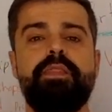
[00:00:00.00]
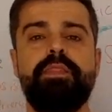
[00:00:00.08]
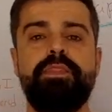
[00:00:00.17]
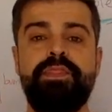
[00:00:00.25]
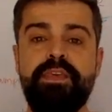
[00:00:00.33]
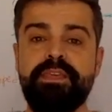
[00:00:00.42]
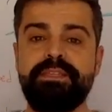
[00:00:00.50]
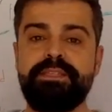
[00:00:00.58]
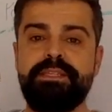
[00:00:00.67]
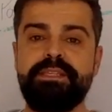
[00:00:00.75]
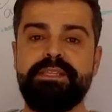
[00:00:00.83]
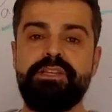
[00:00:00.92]
this
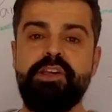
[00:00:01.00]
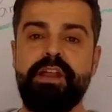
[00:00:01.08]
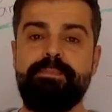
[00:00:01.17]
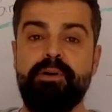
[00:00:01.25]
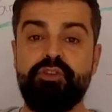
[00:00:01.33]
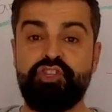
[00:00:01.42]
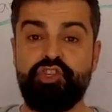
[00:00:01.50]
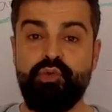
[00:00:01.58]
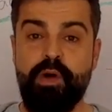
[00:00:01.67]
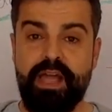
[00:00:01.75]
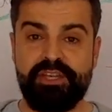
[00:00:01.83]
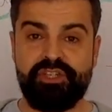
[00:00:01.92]
is not about two
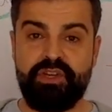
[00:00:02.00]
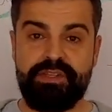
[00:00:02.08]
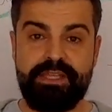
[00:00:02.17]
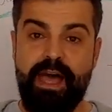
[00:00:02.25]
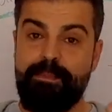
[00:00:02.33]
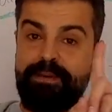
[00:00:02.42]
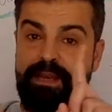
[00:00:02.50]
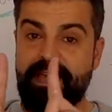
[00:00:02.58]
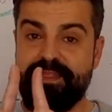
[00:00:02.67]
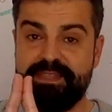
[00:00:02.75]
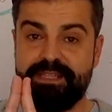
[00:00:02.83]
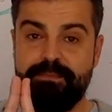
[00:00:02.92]
actions happening at
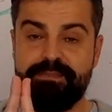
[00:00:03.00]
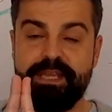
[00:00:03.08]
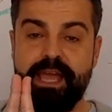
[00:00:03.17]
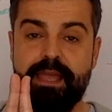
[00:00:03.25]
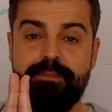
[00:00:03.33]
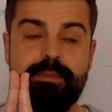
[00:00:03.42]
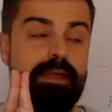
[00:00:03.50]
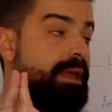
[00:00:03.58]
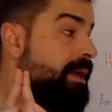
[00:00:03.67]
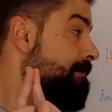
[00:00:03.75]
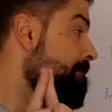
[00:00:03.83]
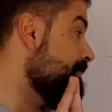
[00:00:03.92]
the same time,
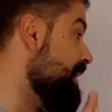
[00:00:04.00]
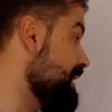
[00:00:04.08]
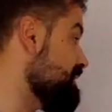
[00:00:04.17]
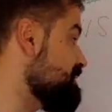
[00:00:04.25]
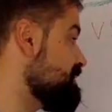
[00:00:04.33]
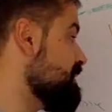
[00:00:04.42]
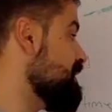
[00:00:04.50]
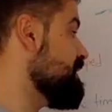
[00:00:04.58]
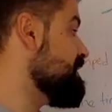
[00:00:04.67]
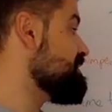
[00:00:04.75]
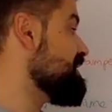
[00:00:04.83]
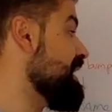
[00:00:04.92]
but it
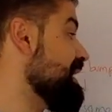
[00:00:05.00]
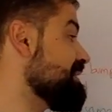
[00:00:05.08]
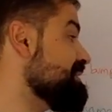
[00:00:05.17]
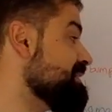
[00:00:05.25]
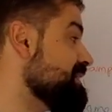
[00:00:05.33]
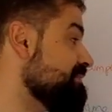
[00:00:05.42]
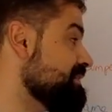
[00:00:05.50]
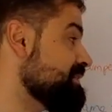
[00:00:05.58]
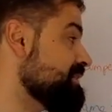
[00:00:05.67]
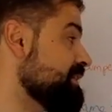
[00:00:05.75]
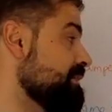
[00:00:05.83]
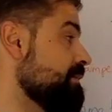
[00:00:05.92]
is an
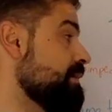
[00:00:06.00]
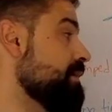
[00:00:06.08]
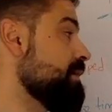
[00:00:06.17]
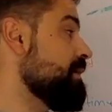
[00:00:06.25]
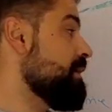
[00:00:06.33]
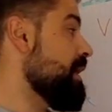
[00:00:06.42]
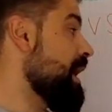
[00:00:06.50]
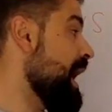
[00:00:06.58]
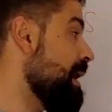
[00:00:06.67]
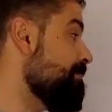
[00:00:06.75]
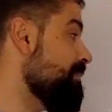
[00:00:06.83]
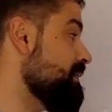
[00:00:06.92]
activity
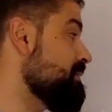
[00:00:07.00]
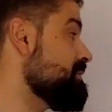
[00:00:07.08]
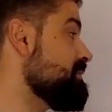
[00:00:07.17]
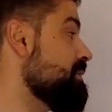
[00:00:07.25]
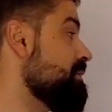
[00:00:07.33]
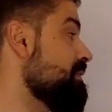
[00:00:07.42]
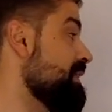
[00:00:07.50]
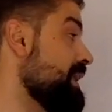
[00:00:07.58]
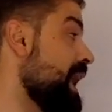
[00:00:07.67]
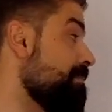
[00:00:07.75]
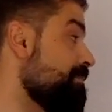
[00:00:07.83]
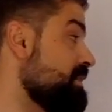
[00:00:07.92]
that
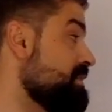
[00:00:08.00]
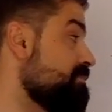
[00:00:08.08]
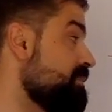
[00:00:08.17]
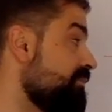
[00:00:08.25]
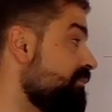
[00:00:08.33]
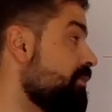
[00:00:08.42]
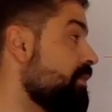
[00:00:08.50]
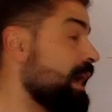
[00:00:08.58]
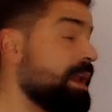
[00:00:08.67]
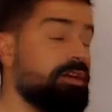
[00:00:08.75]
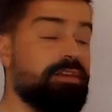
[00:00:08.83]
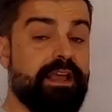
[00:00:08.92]
happened before
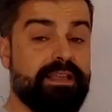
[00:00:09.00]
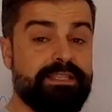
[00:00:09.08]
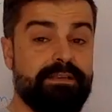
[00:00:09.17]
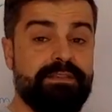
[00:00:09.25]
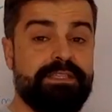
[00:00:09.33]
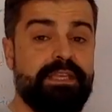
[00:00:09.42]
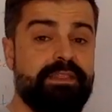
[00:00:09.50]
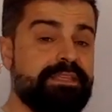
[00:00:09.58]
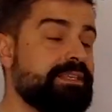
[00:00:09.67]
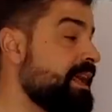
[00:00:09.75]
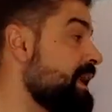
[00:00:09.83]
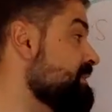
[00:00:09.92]
another activity. In
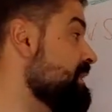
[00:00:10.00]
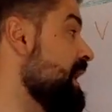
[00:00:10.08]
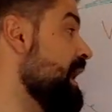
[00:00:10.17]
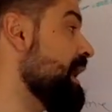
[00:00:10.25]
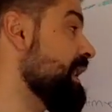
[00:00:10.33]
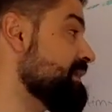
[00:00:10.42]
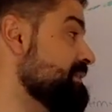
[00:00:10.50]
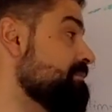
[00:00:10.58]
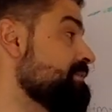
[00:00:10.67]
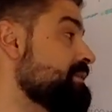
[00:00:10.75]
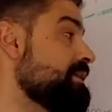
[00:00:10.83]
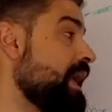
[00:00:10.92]
this case, an
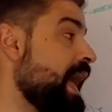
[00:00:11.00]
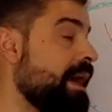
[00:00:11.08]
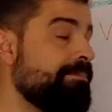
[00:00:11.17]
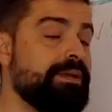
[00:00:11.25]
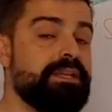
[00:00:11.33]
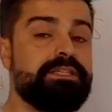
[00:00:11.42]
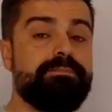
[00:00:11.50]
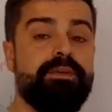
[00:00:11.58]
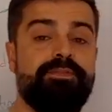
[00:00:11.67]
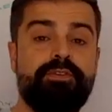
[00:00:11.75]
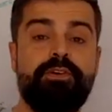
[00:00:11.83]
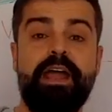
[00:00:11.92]
activity happened
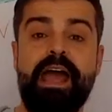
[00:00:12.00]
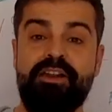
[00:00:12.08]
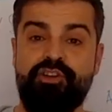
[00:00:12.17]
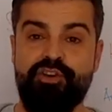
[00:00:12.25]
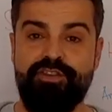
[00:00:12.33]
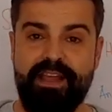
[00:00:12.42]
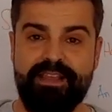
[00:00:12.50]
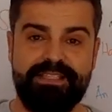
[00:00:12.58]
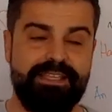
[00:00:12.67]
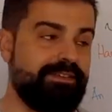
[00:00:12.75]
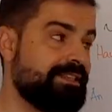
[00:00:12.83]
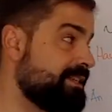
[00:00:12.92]
before another
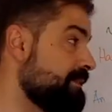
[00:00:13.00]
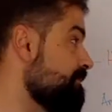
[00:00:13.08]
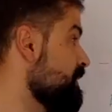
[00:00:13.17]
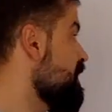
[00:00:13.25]
activity.